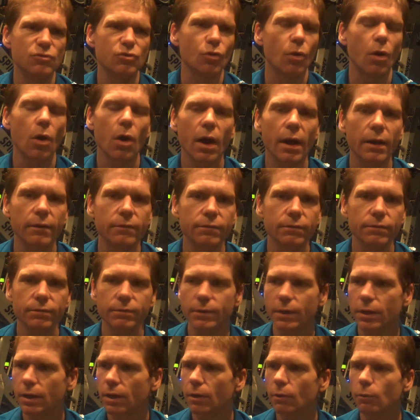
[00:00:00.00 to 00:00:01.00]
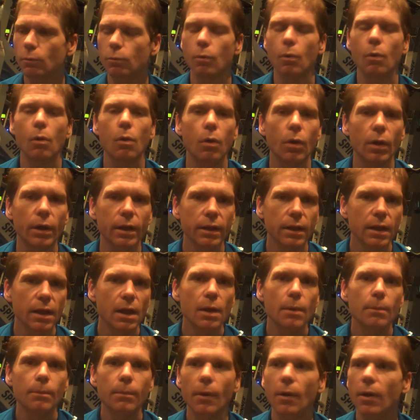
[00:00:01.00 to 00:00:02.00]
drive, walk.
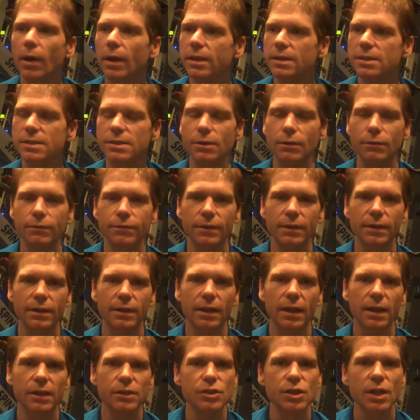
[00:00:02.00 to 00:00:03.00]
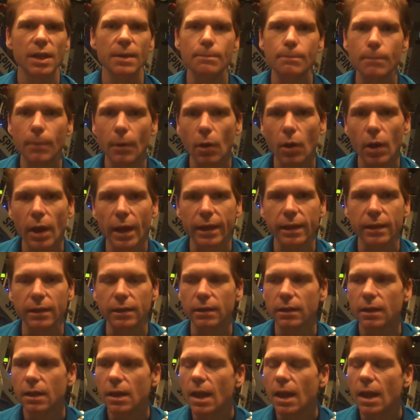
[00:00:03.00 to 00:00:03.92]
Buy yourself a cheap bike